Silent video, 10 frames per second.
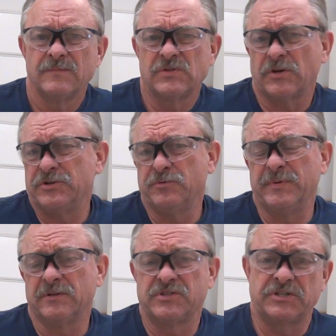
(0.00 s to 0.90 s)
So I do
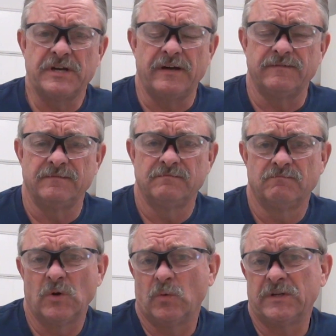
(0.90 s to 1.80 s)
build stuff.
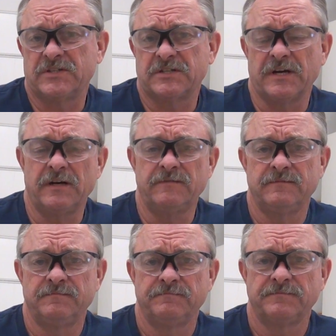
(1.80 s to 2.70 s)
Oh, what's stuff?
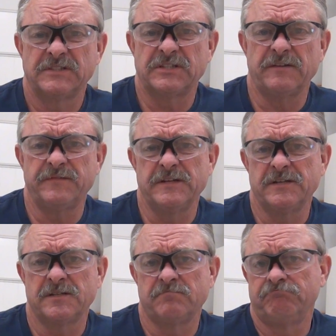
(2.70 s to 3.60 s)
Stuff
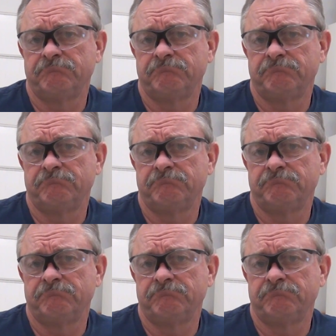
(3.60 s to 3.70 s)
is